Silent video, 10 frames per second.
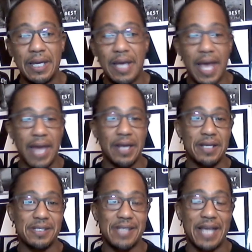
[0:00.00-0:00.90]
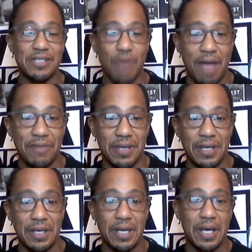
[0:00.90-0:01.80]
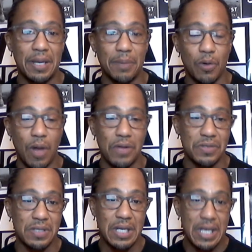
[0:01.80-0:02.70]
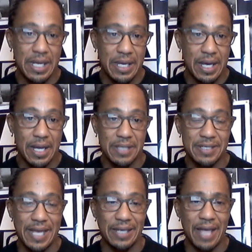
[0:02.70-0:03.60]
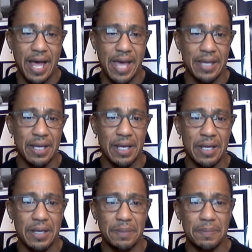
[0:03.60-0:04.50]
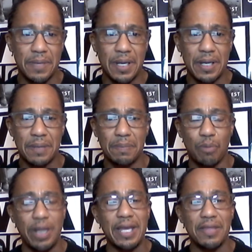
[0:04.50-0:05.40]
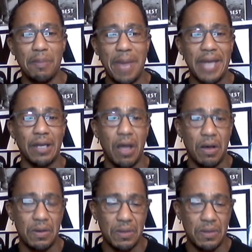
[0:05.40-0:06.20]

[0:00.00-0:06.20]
and sex trafficking across state line, breaking the man law.